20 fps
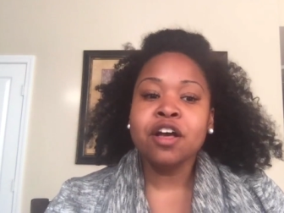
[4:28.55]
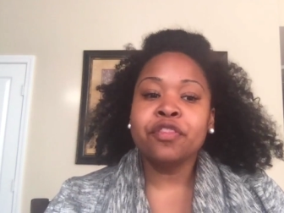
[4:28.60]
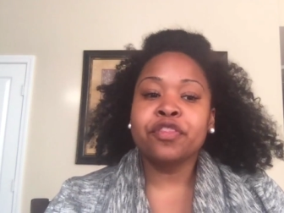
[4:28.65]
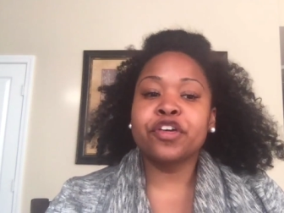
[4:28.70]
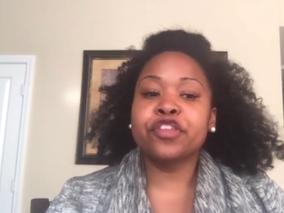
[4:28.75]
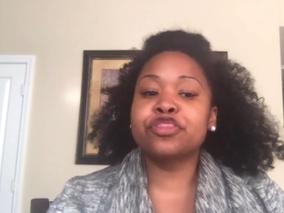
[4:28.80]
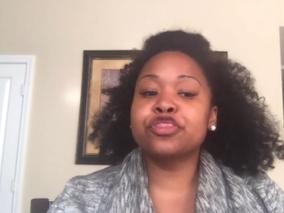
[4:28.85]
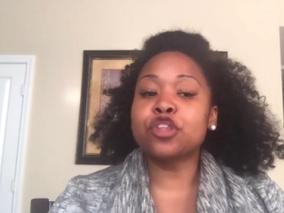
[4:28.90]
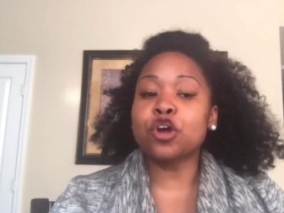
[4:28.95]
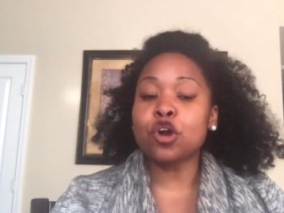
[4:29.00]

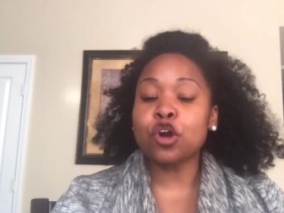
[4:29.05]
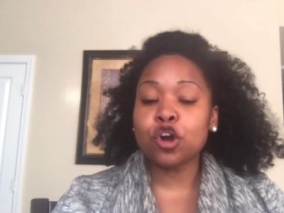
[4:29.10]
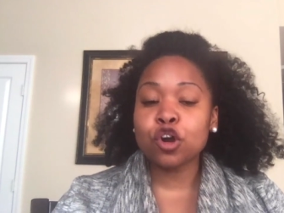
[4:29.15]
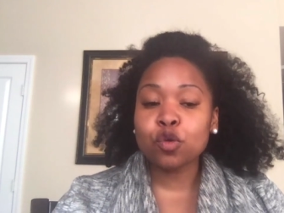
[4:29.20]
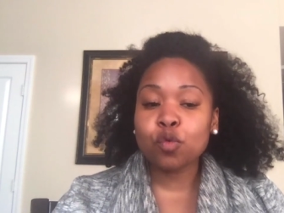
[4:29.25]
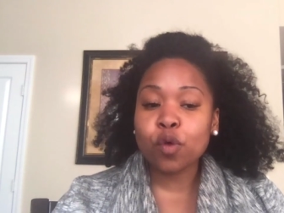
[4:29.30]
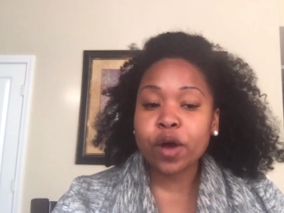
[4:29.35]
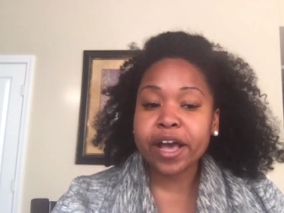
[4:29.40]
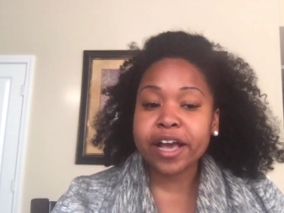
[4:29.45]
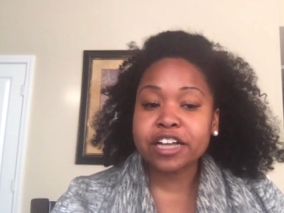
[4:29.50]
The
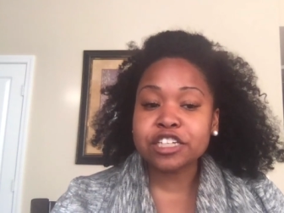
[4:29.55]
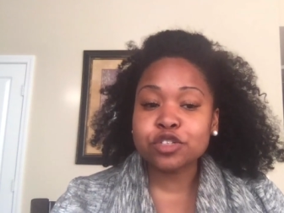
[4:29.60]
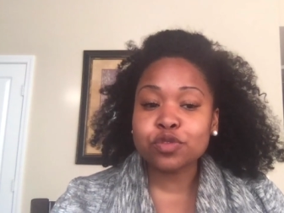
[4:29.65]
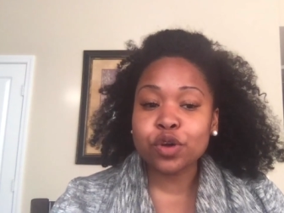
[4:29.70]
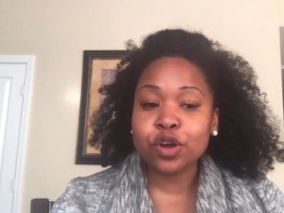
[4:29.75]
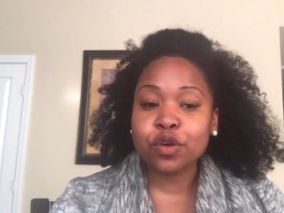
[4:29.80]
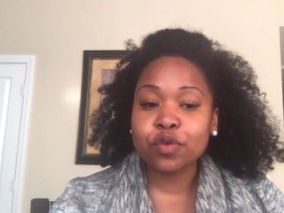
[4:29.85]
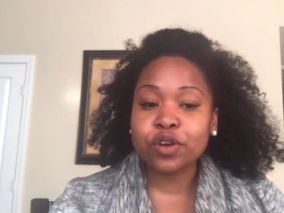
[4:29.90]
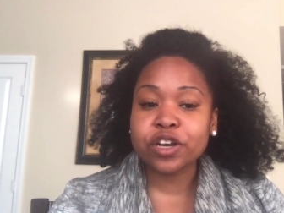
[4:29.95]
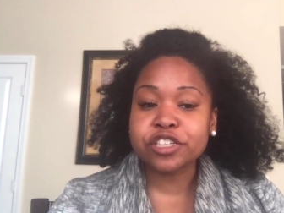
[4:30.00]
third way to
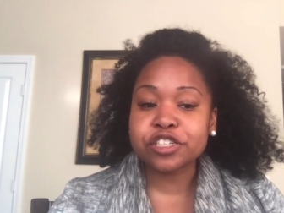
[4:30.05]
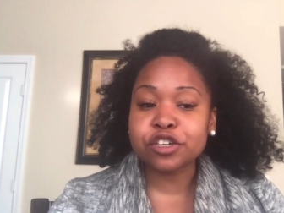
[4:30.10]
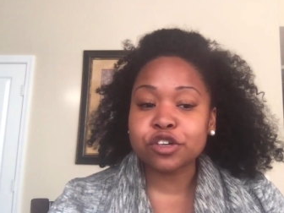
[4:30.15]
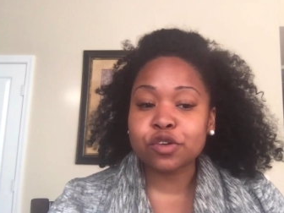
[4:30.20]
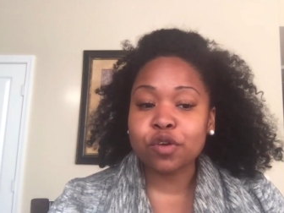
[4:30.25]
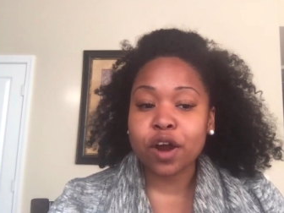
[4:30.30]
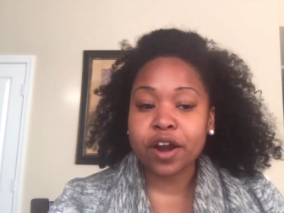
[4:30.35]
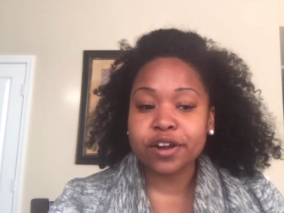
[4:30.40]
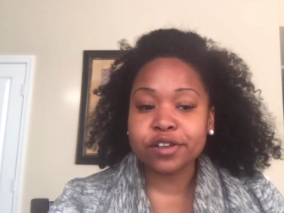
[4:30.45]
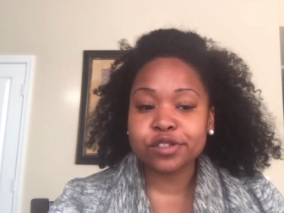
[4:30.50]
increase your
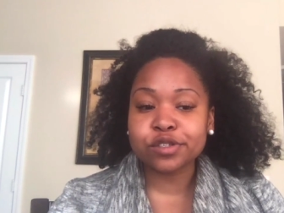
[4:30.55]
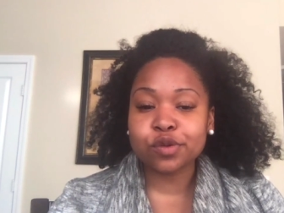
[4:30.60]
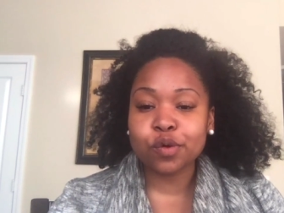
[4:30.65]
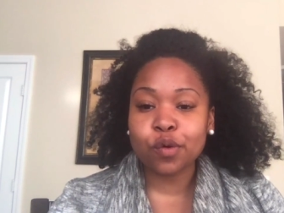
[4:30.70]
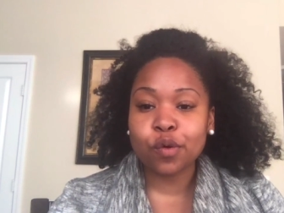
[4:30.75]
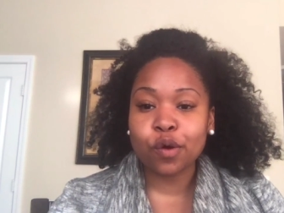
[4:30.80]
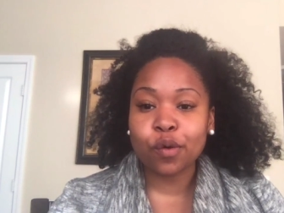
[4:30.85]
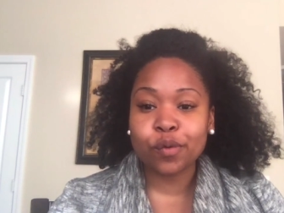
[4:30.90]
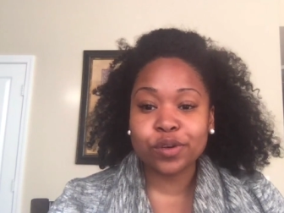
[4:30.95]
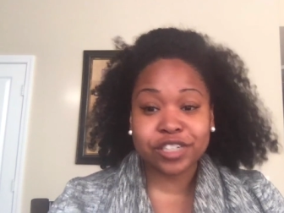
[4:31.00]
credit
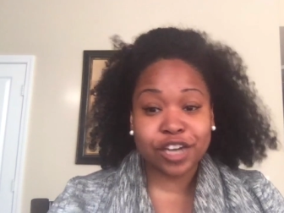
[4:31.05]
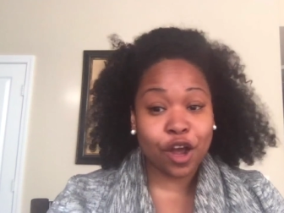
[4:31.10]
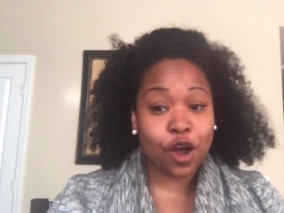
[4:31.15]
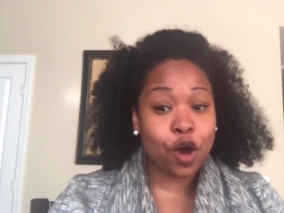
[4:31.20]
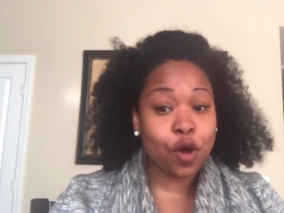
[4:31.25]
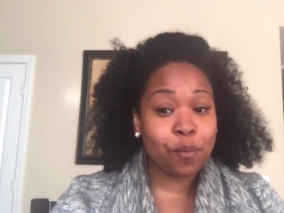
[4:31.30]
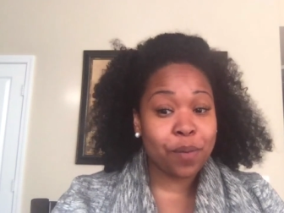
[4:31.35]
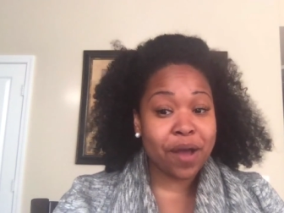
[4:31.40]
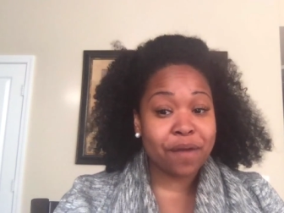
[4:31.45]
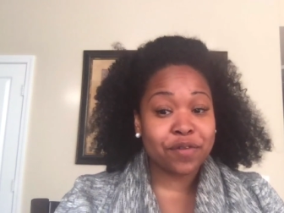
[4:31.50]
score, which I
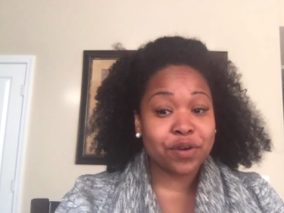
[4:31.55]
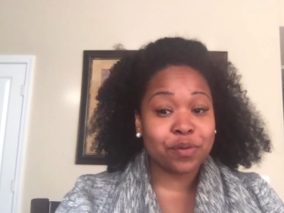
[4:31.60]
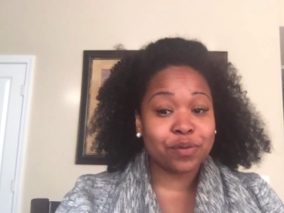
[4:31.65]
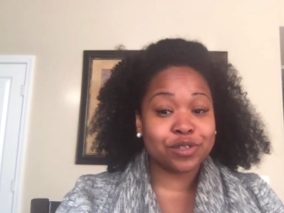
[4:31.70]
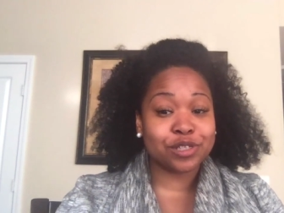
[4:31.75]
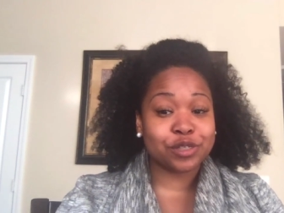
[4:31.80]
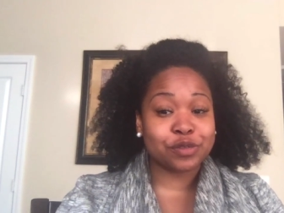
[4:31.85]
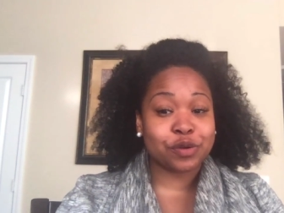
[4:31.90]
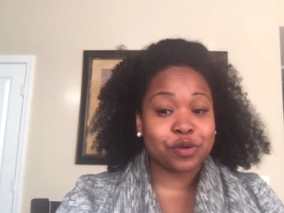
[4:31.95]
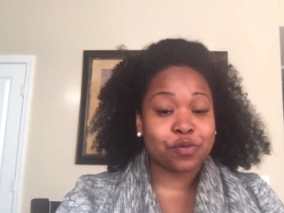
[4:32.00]
hope
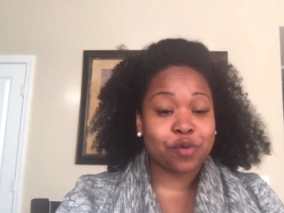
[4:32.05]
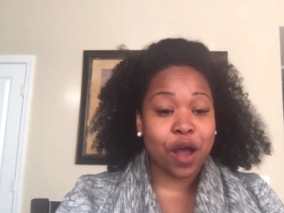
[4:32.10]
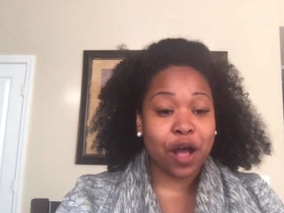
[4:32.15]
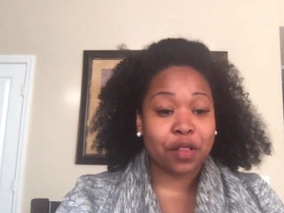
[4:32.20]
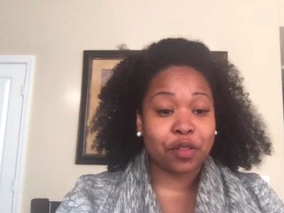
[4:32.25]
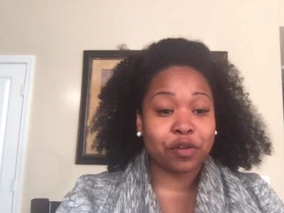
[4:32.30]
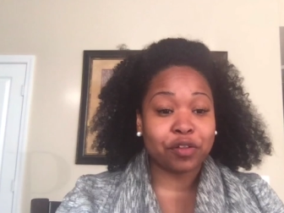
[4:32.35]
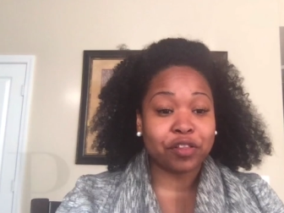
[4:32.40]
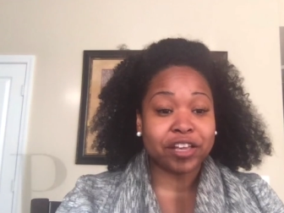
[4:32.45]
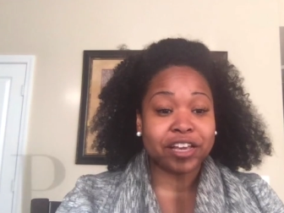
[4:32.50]
everyone's doing
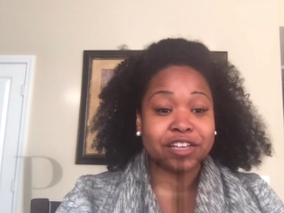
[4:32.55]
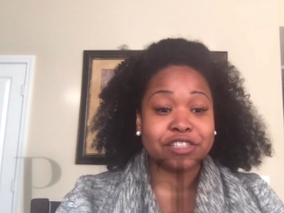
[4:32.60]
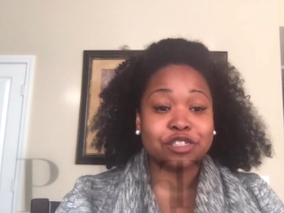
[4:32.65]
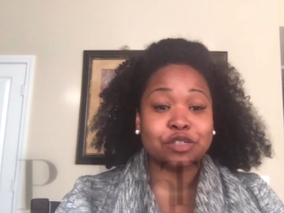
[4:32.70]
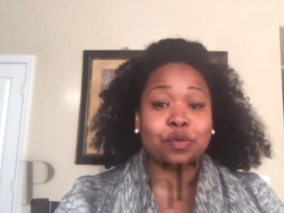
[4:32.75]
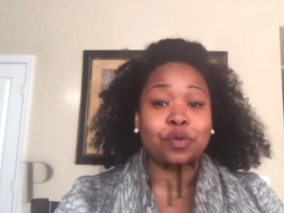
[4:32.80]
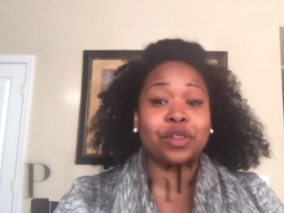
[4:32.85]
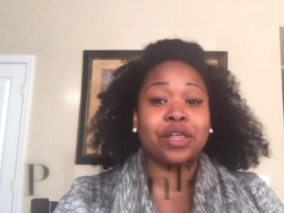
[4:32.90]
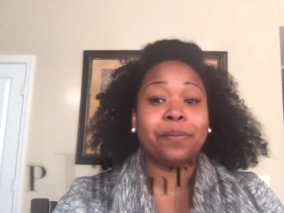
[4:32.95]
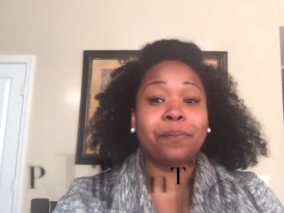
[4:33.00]
regularly, is
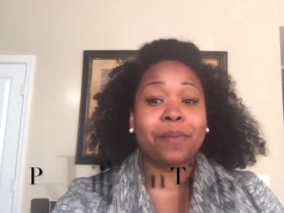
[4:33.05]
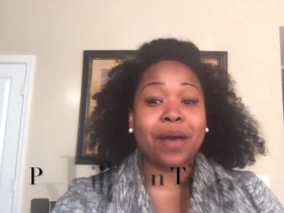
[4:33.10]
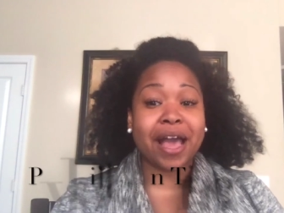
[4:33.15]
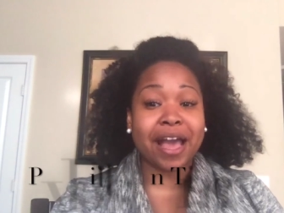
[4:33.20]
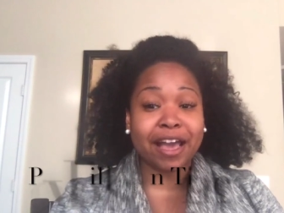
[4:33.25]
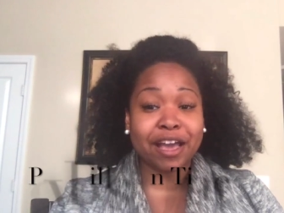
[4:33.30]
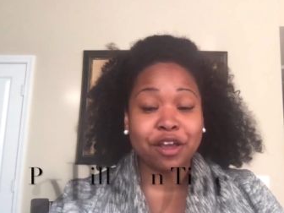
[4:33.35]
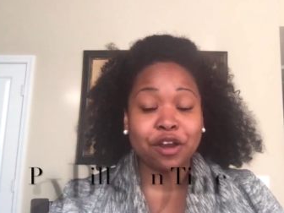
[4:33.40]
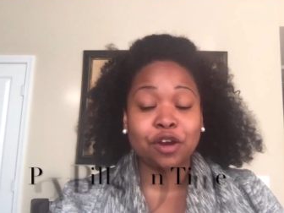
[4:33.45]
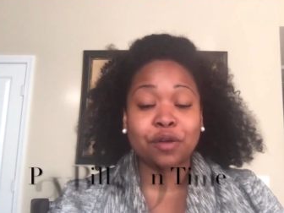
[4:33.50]
to really
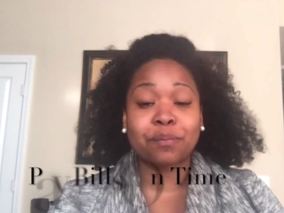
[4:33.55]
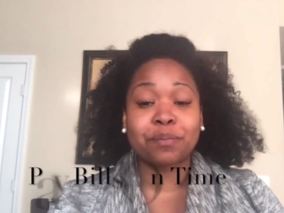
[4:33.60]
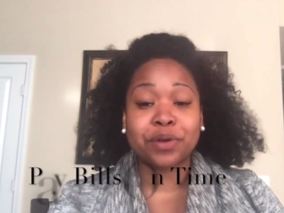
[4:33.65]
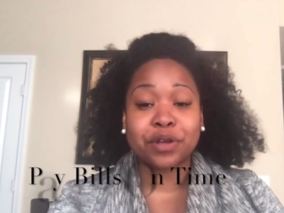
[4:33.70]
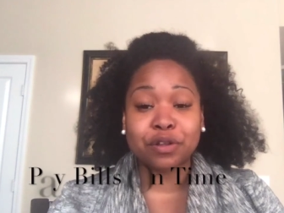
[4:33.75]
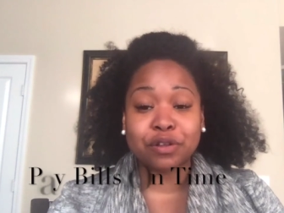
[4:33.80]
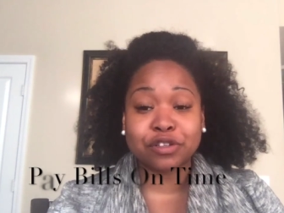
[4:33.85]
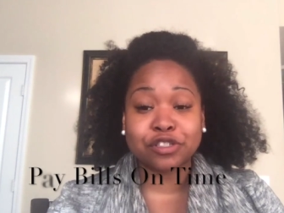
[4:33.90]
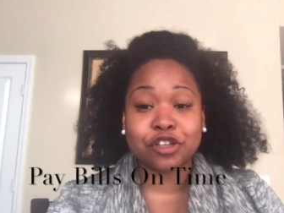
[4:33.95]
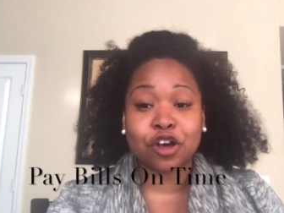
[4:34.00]
pay your
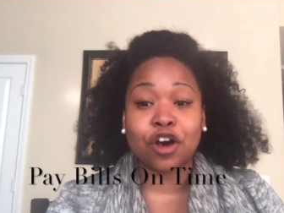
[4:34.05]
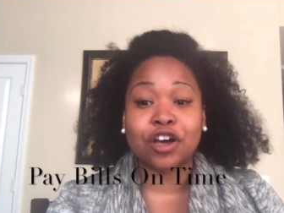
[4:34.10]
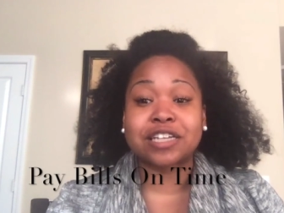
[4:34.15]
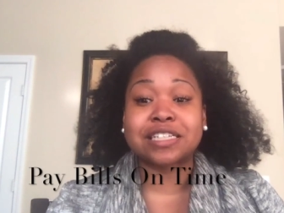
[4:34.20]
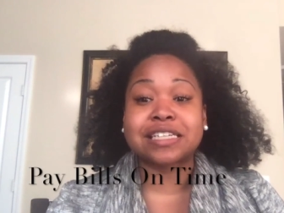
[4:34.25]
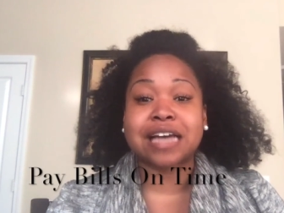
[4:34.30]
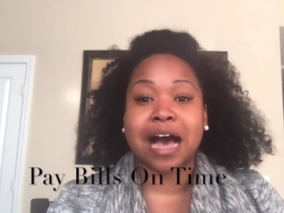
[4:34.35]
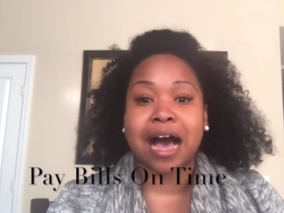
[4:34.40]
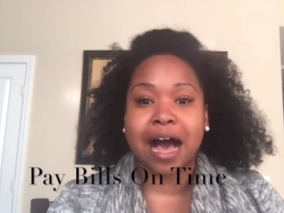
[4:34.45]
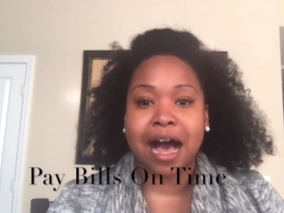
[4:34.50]
bills on
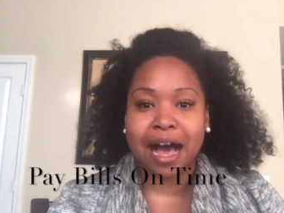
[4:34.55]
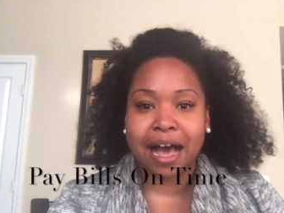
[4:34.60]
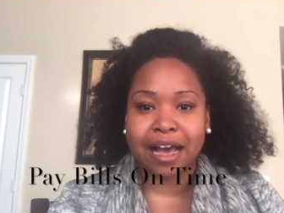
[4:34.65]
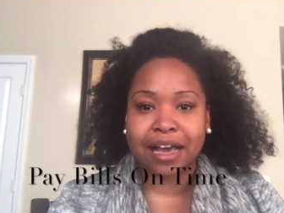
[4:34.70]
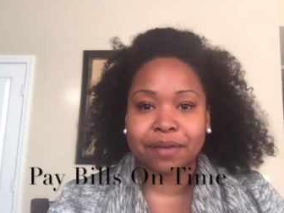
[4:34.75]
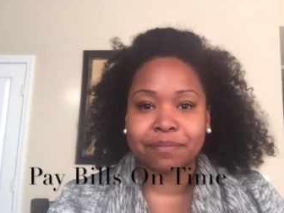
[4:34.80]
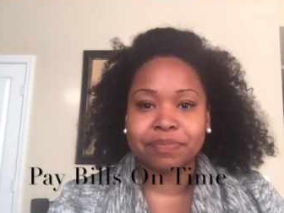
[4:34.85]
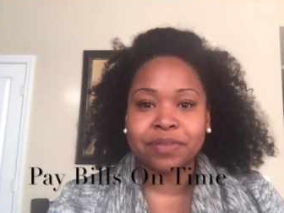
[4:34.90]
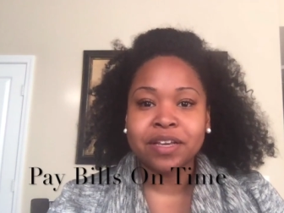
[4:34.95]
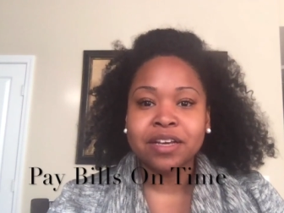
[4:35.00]
time.